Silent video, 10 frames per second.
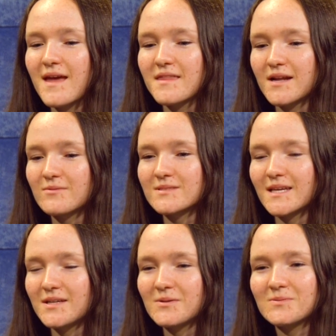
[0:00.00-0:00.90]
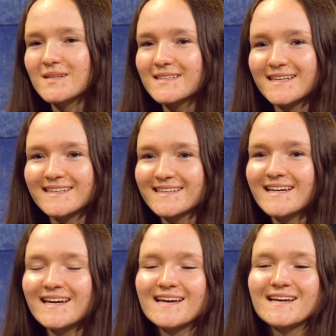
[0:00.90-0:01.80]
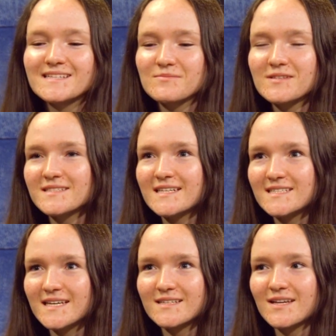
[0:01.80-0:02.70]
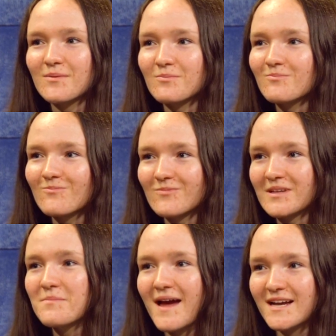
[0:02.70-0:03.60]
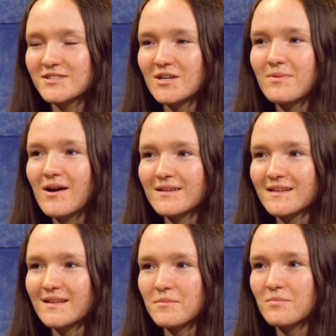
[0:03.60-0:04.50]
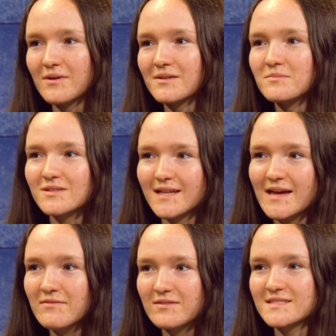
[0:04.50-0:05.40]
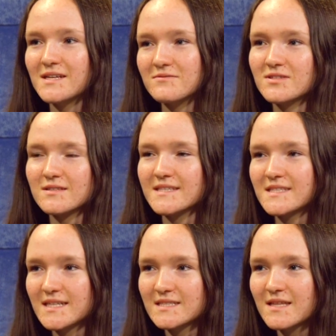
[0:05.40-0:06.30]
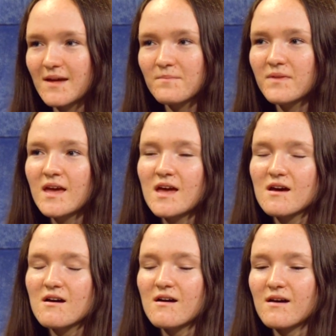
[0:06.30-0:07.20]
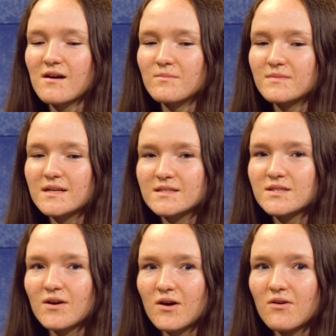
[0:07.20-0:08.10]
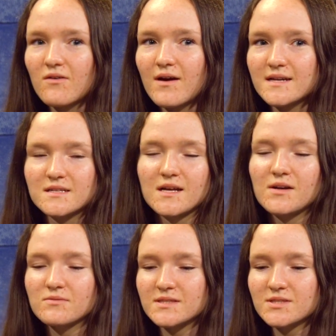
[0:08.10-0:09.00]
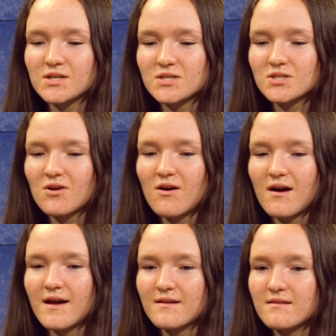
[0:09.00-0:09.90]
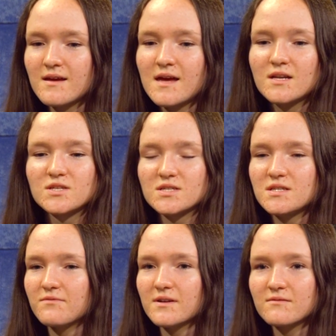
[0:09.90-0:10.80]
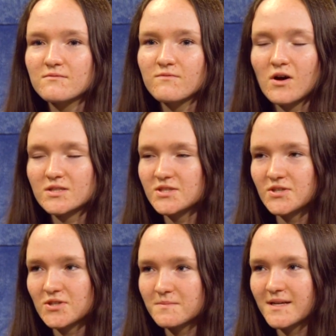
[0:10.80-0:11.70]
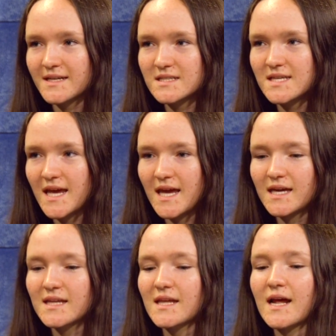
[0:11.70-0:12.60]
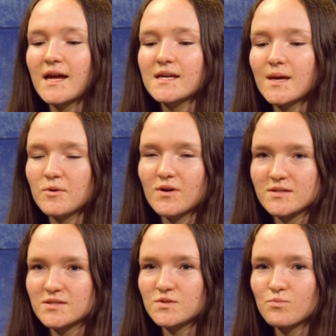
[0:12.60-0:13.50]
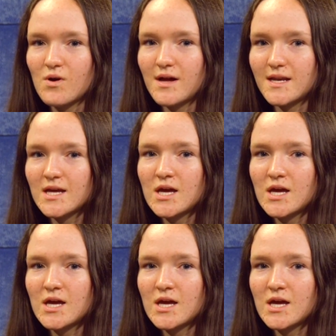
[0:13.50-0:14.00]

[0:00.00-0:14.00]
then I was like, you know what, like some of these ideas I'm really passionate about, like let me bring them to life instead of just listening to them. And so I did a lot of research on just different volunteer trips I could take, and then I came across this one